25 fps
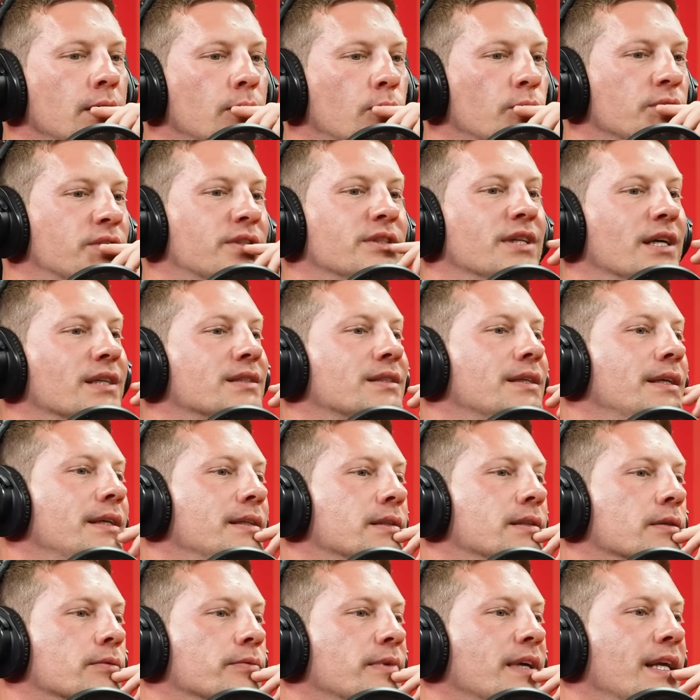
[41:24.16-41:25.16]
would suggest that
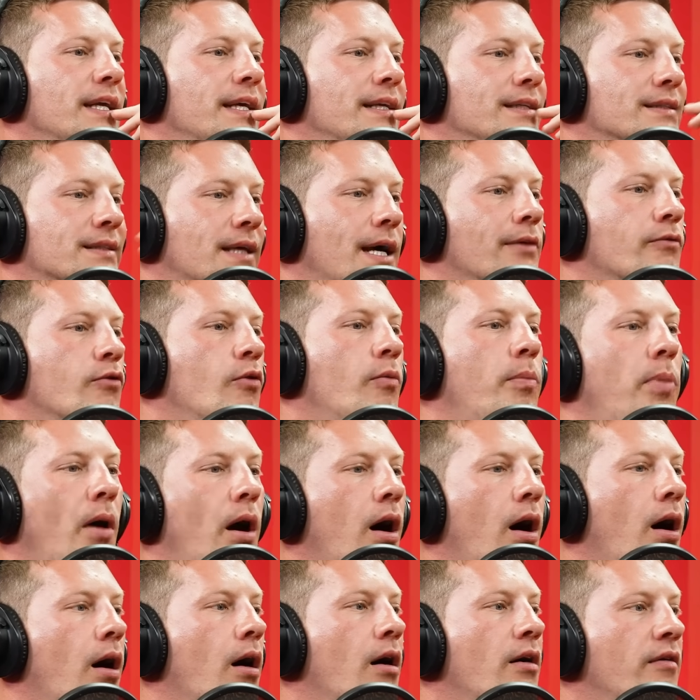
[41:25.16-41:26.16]
he's a really integral
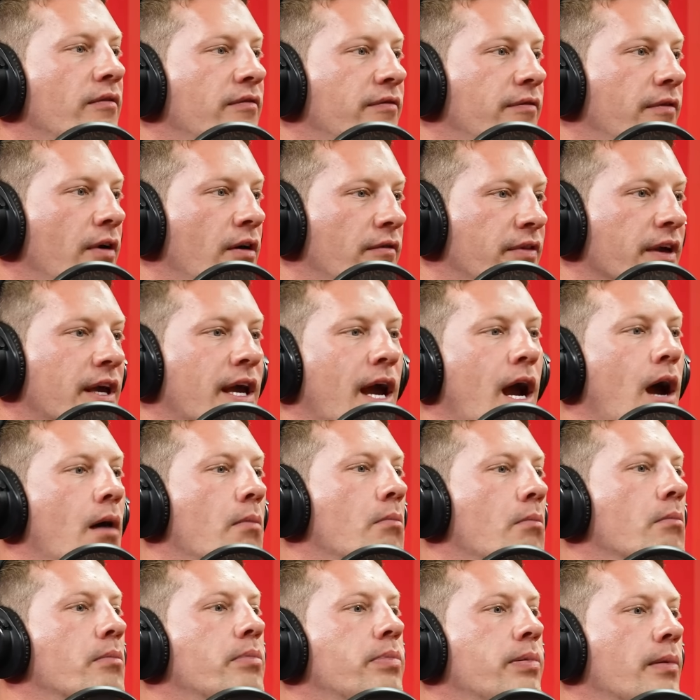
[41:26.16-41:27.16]
part of the
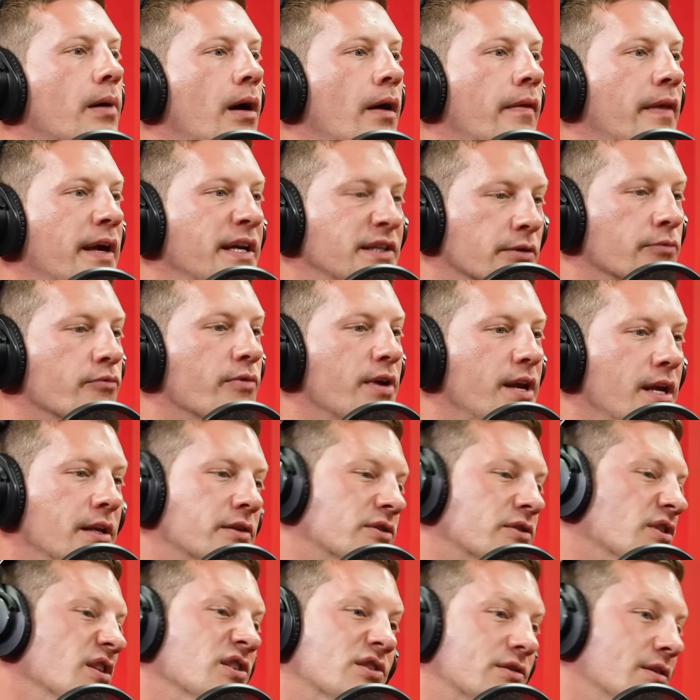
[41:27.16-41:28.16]
camp, and that
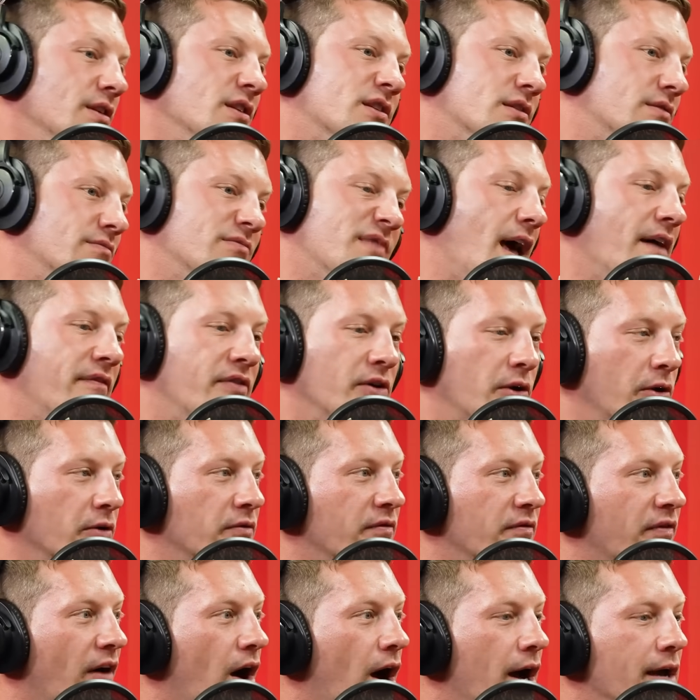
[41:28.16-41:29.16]
he's there for
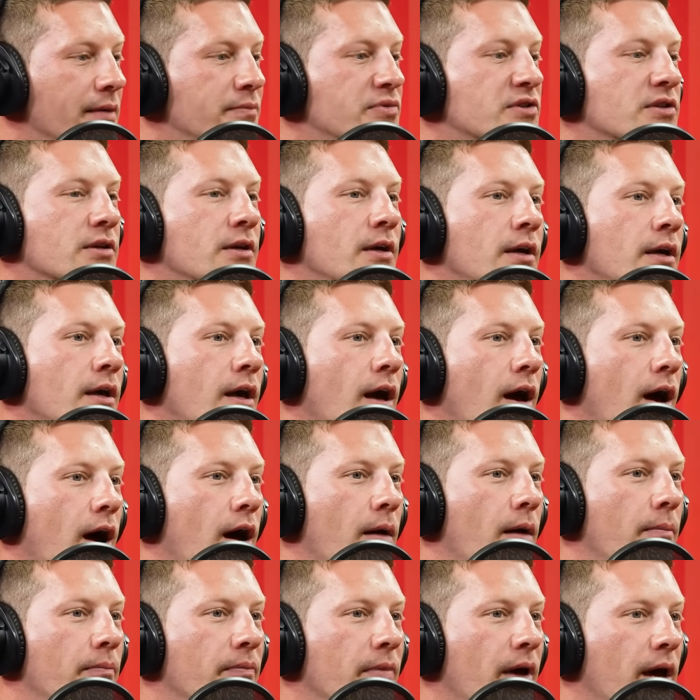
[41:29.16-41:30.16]
good vibes.
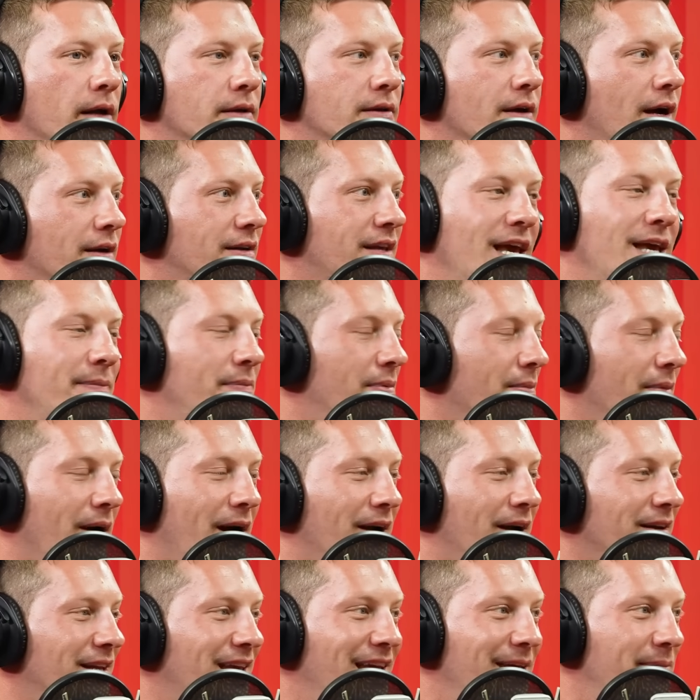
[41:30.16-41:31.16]
I'd keep him
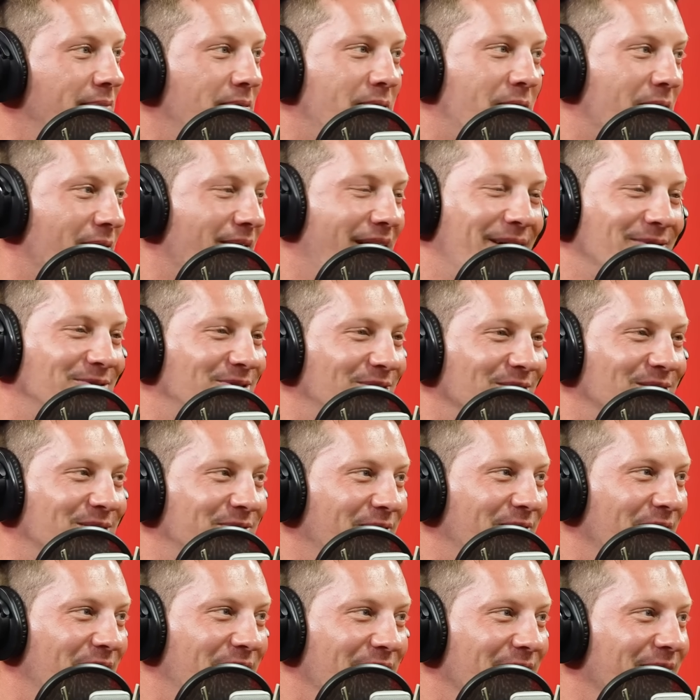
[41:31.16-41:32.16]
around
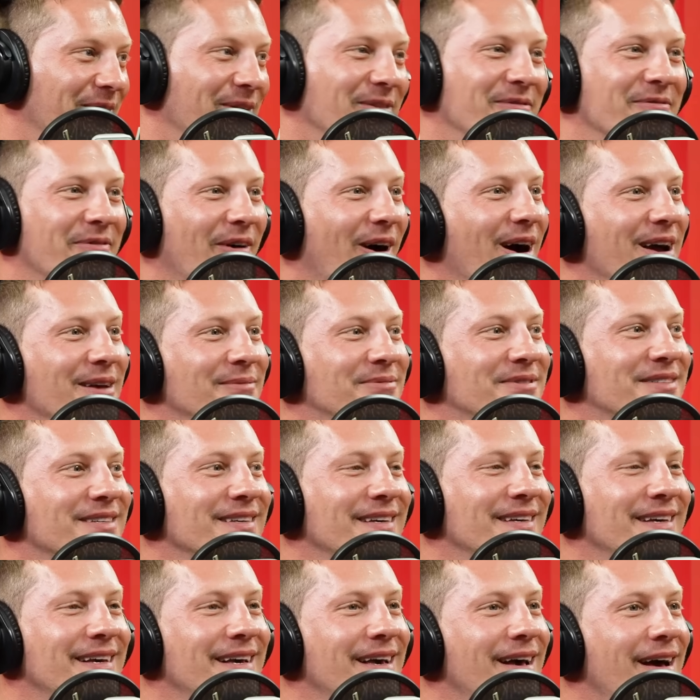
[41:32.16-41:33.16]
just for the good vibes.
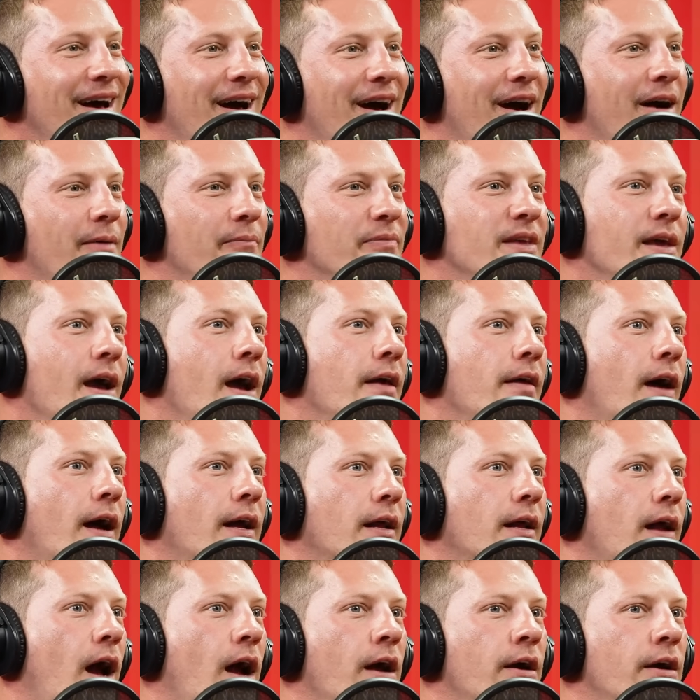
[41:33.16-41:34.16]

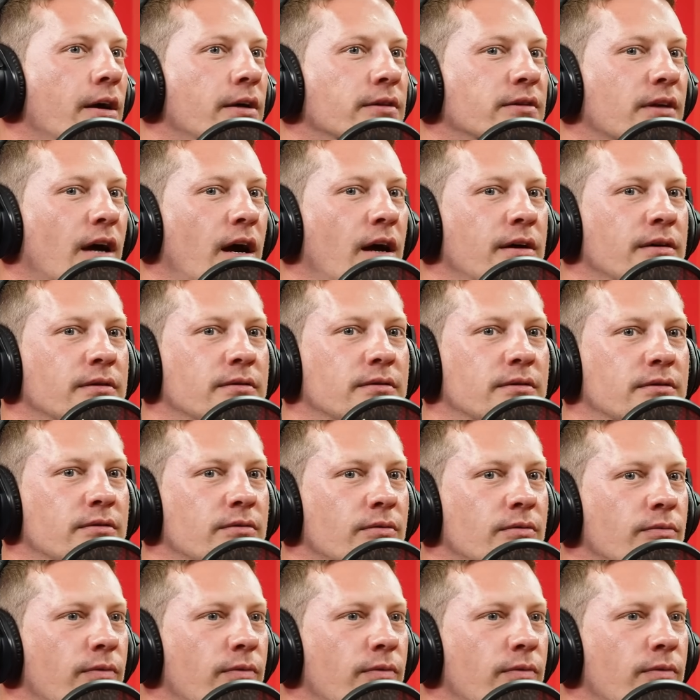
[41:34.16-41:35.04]
I heard